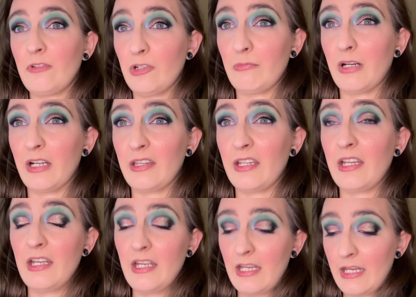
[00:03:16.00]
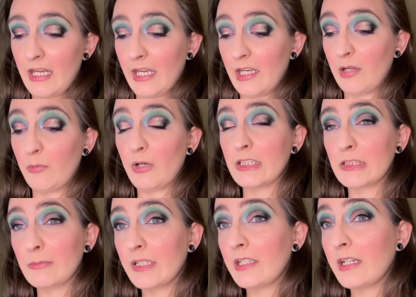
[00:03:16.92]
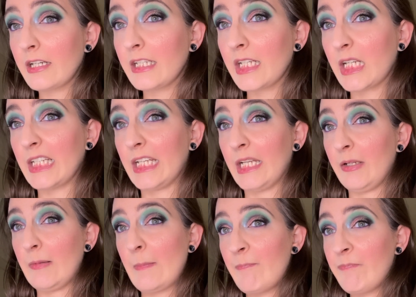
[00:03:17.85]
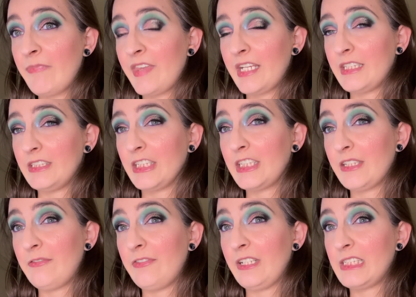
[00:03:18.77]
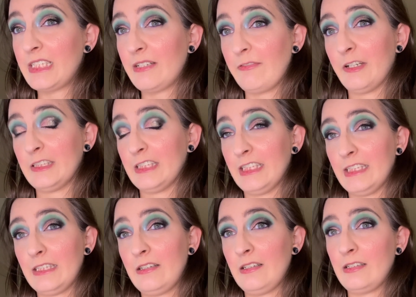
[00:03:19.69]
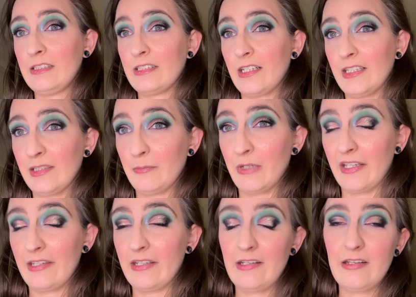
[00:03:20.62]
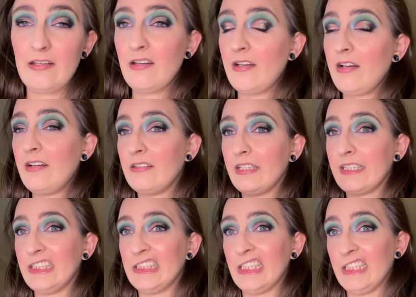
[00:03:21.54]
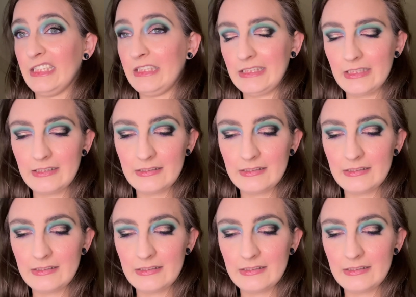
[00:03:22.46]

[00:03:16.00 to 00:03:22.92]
for a month, and I watched my diet. I ate chicken, fish, and veggies. Solid month. Nothing changed.